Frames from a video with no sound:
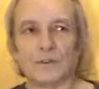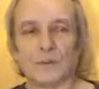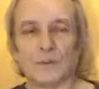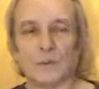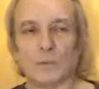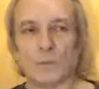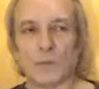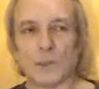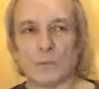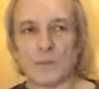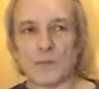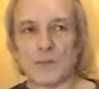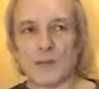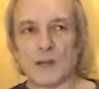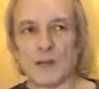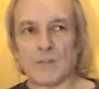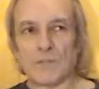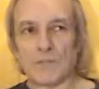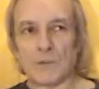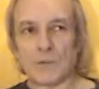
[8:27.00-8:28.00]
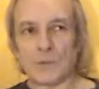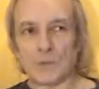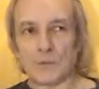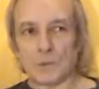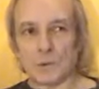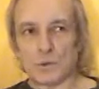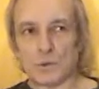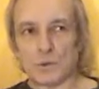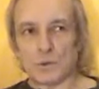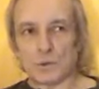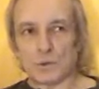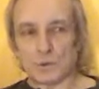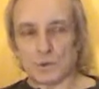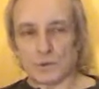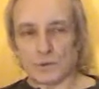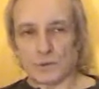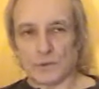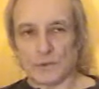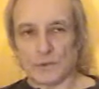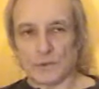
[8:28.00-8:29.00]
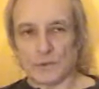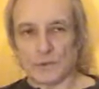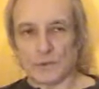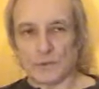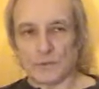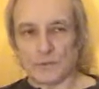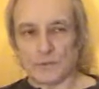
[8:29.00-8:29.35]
And we observe those mood tones.